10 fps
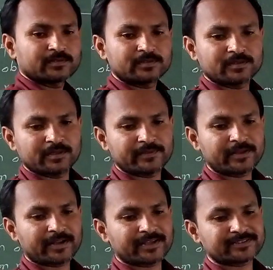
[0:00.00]
And their
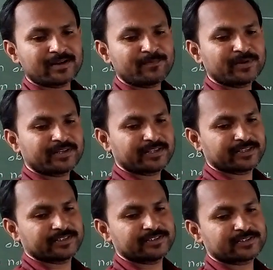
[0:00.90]
example
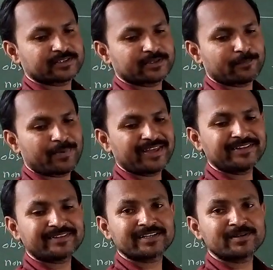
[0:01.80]
is the
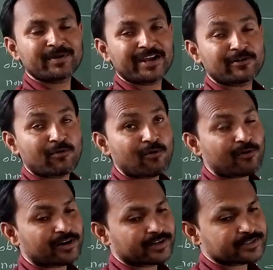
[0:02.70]
Bentham and
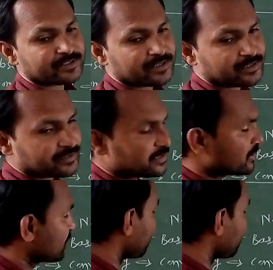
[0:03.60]
Hooker's system of